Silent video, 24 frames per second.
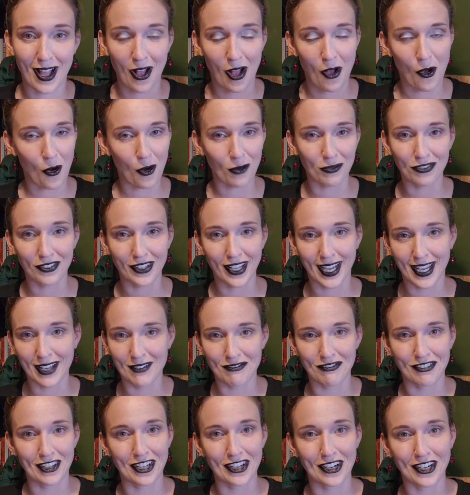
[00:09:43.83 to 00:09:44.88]
Hopefully I can
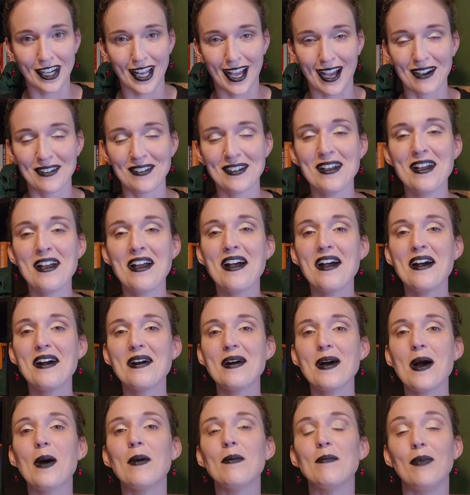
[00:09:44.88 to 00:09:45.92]
figure it out.
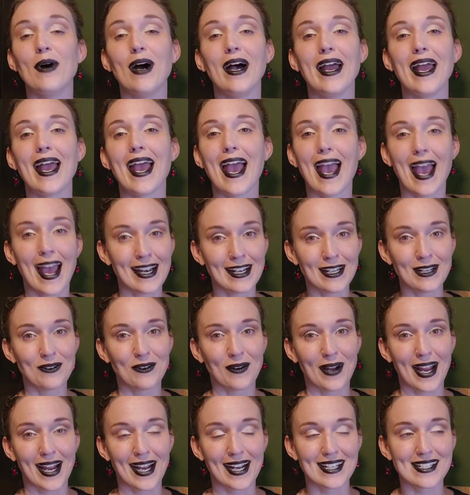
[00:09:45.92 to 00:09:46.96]
But
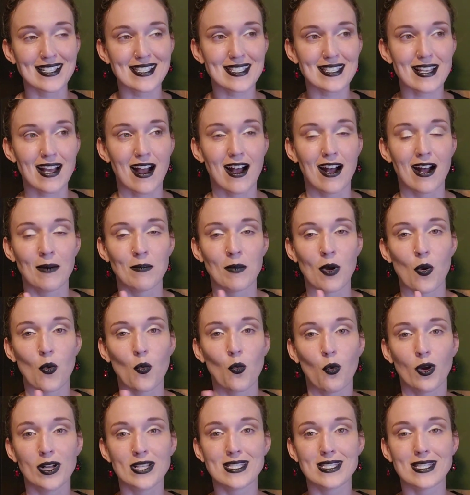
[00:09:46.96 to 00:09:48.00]
anyways,
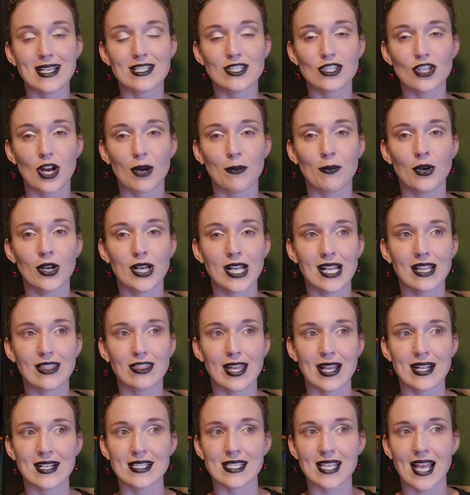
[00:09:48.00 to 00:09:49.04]
once they start putting
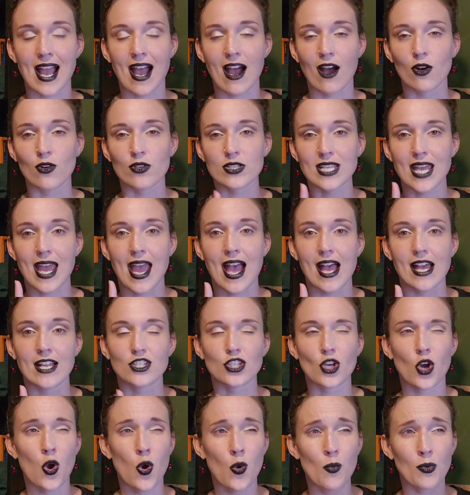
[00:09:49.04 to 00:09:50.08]
things out at
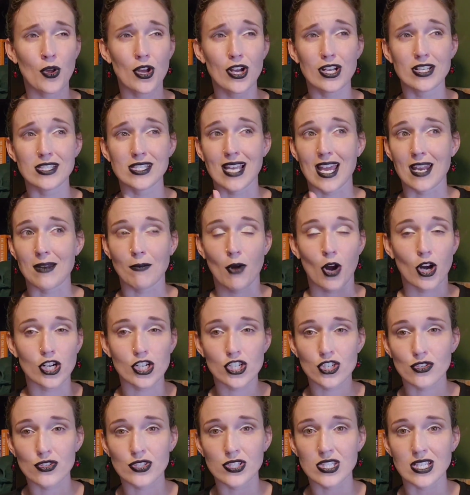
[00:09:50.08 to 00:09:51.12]
HomeGoods and
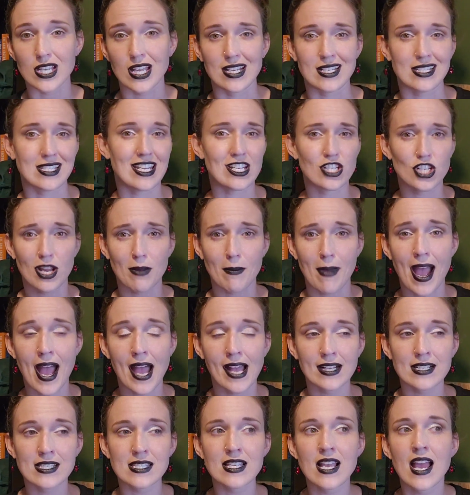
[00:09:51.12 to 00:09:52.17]
Marshalls and TJ
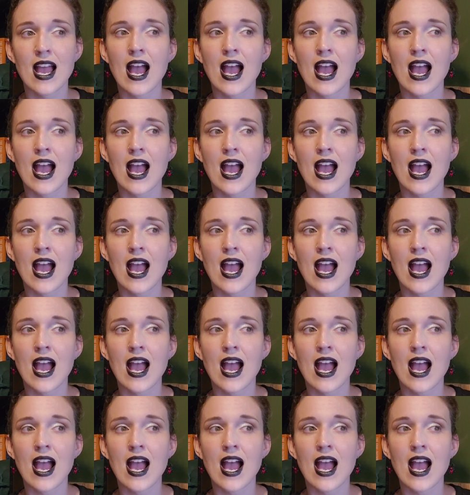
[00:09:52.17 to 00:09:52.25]
Maxx,